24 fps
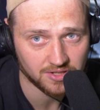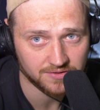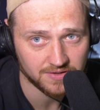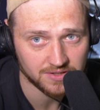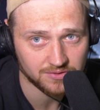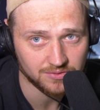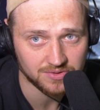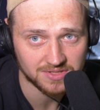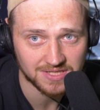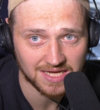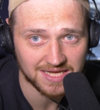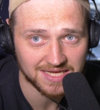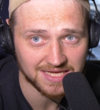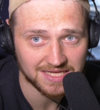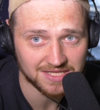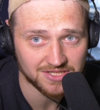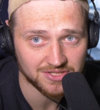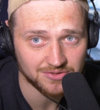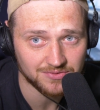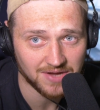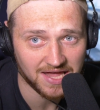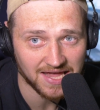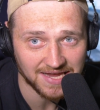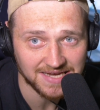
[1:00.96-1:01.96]
So this will take it
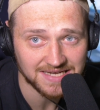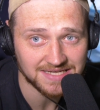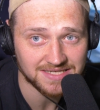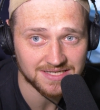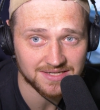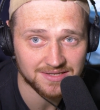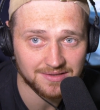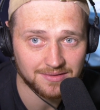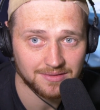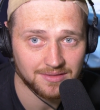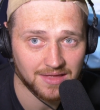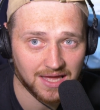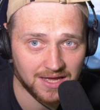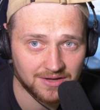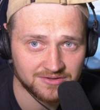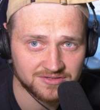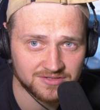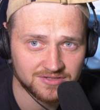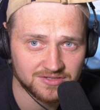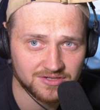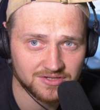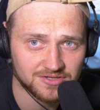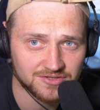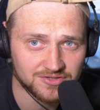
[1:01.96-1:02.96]
to $8,000
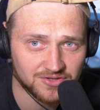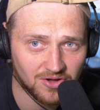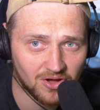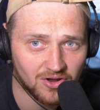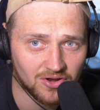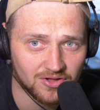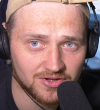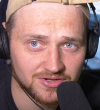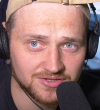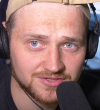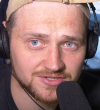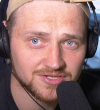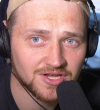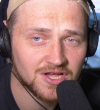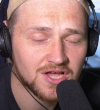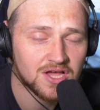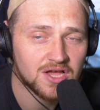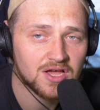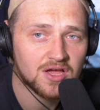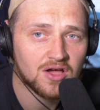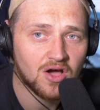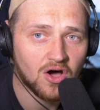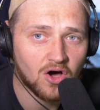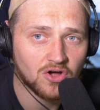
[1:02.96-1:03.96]

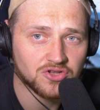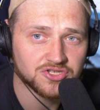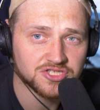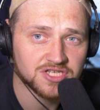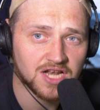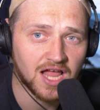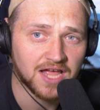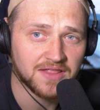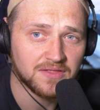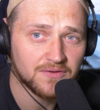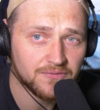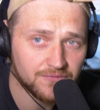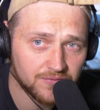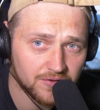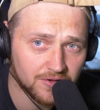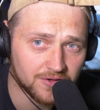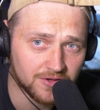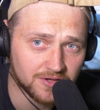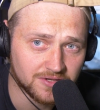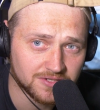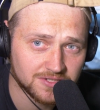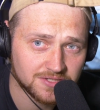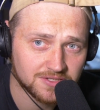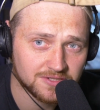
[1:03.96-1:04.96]
on July the
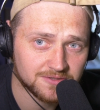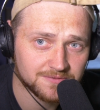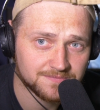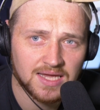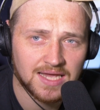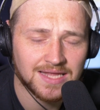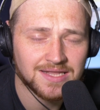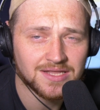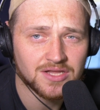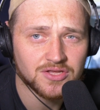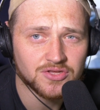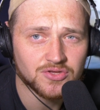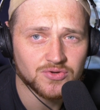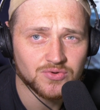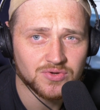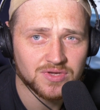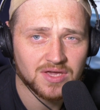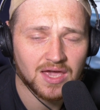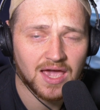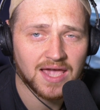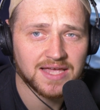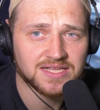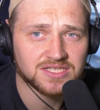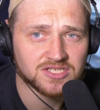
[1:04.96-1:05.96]
1st. In the
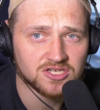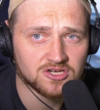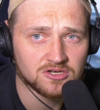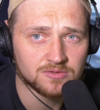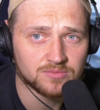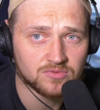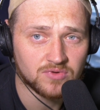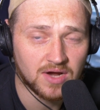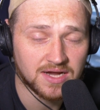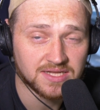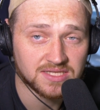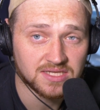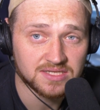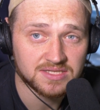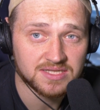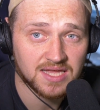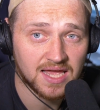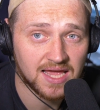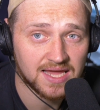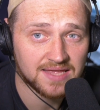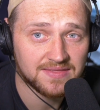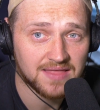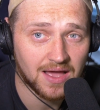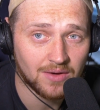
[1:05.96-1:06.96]
UK, to upgrade
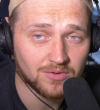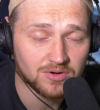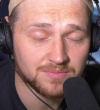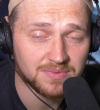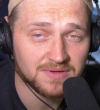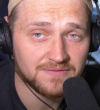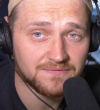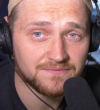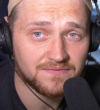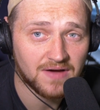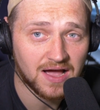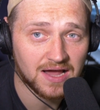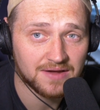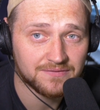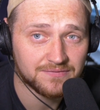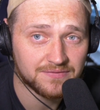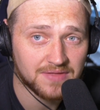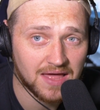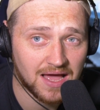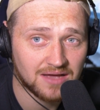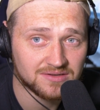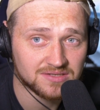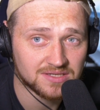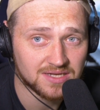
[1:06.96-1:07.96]
today, that would be
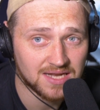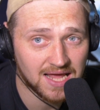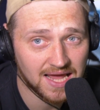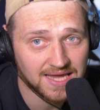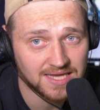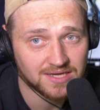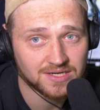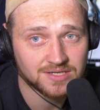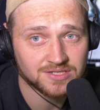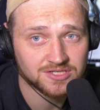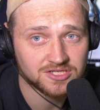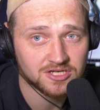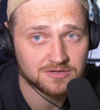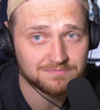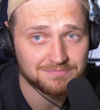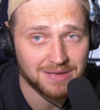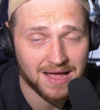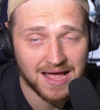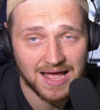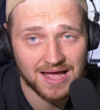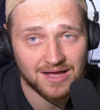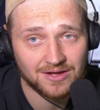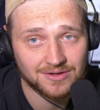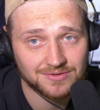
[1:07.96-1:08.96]

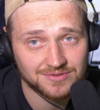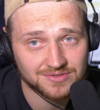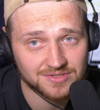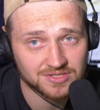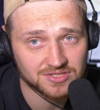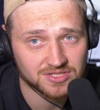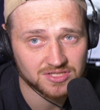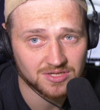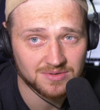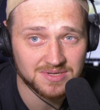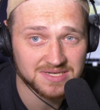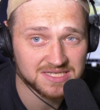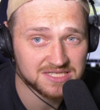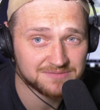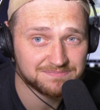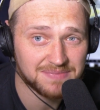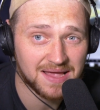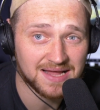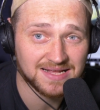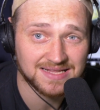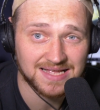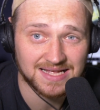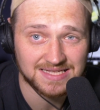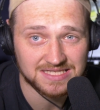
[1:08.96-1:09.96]
£5,800. So
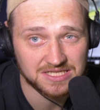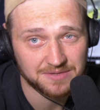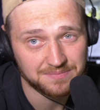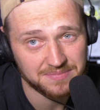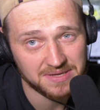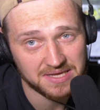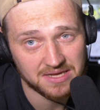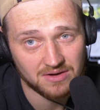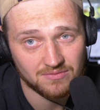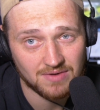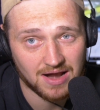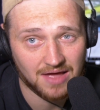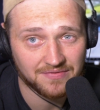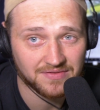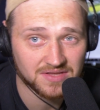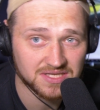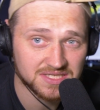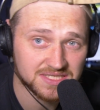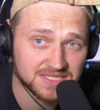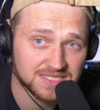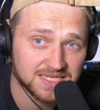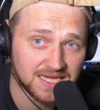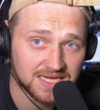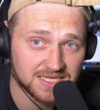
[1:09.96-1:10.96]
expect that to be around the
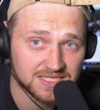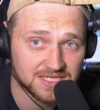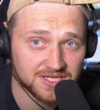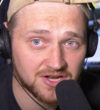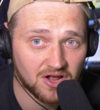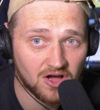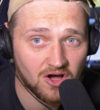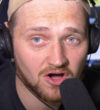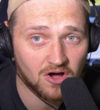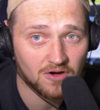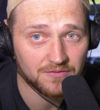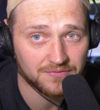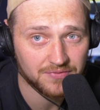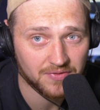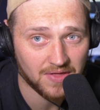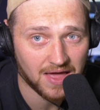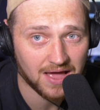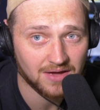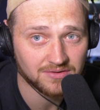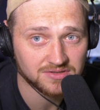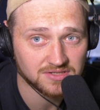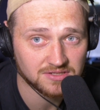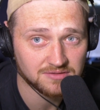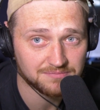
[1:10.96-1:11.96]

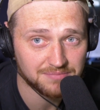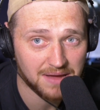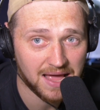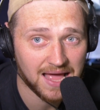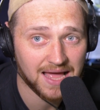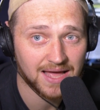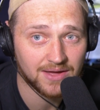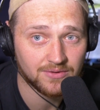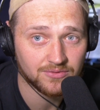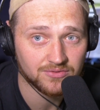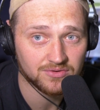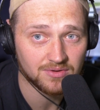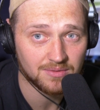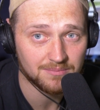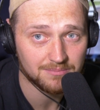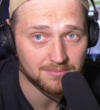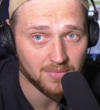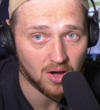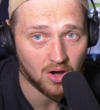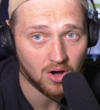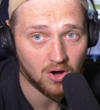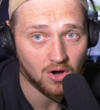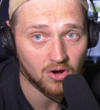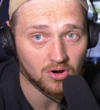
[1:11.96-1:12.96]
£6,500
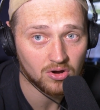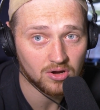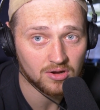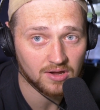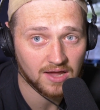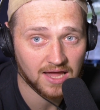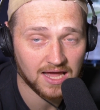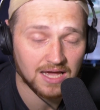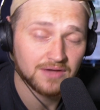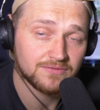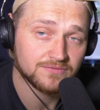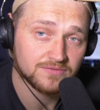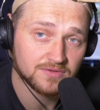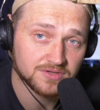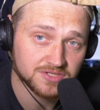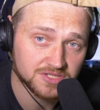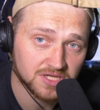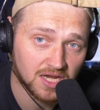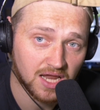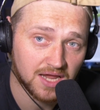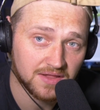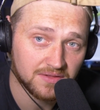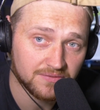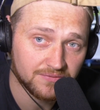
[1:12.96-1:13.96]
mark after
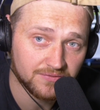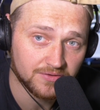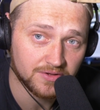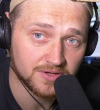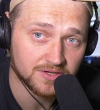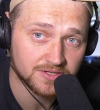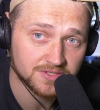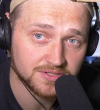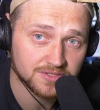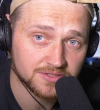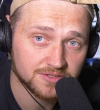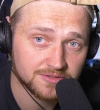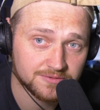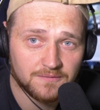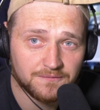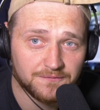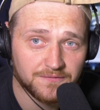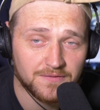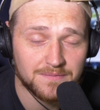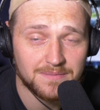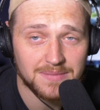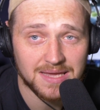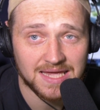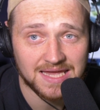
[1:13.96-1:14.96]
July the 1st.
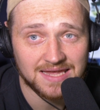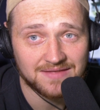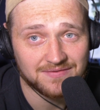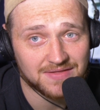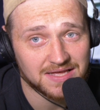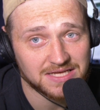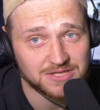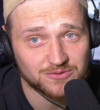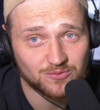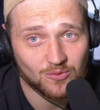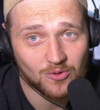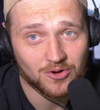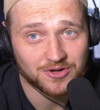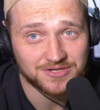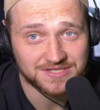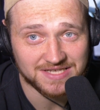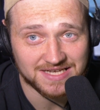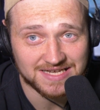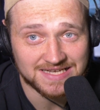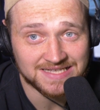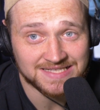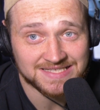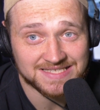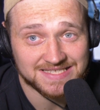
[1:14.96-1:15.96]
For me, this was
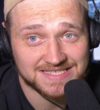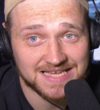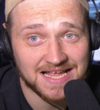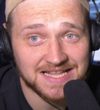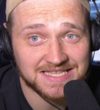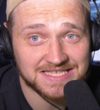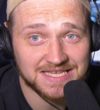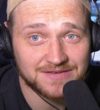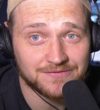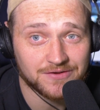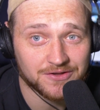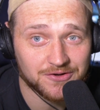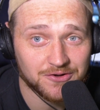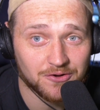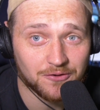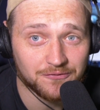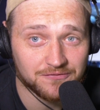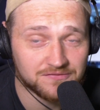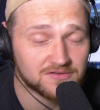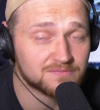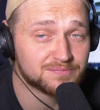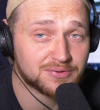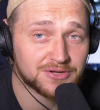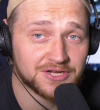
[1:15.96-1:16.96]
incentive
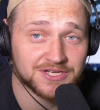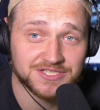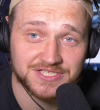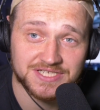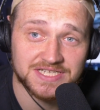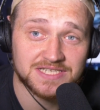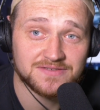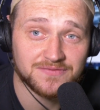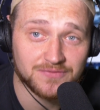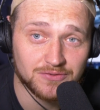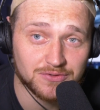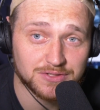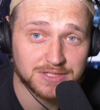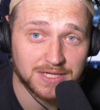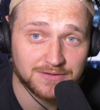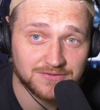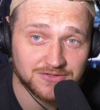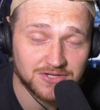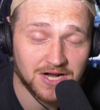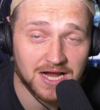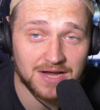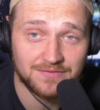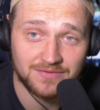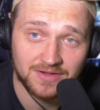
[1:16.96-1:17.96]
enough to purchase full
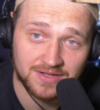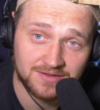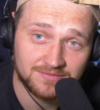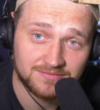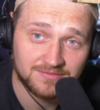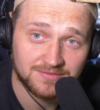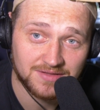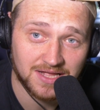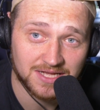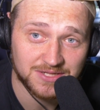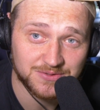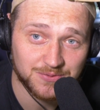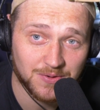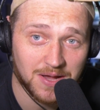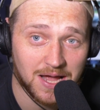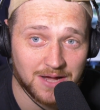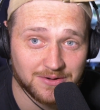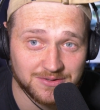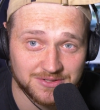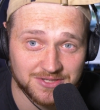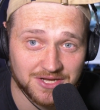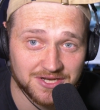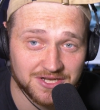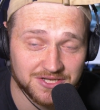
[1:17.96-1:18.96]
self-driving. That's what
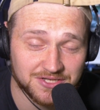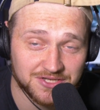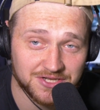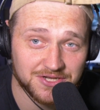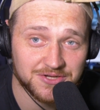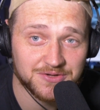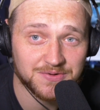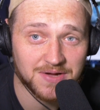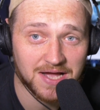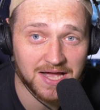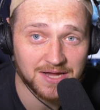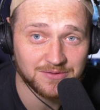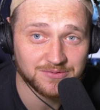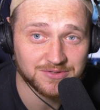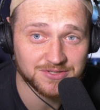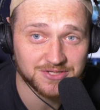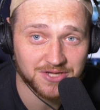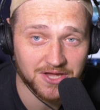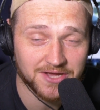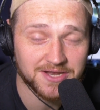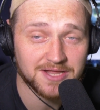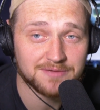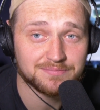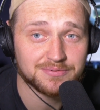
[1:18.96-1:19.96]
I was going to do. I was
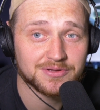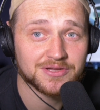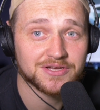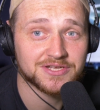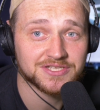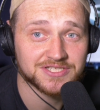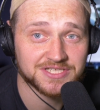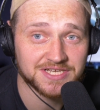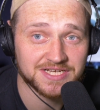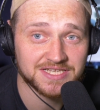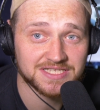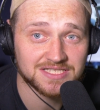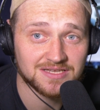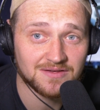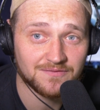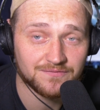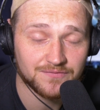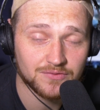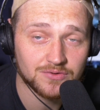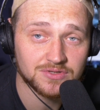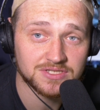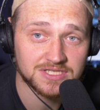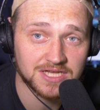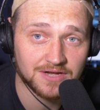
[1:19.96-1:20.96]
going to purchase
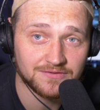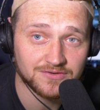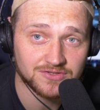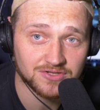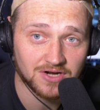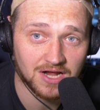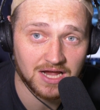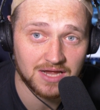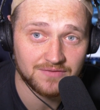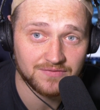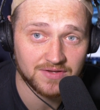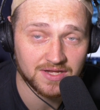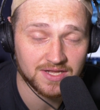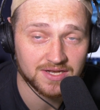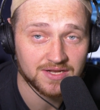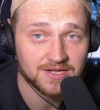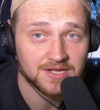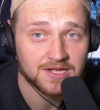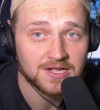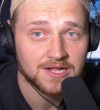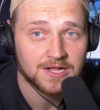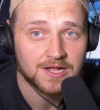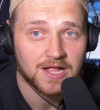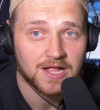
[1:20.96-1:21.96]
full self-driving.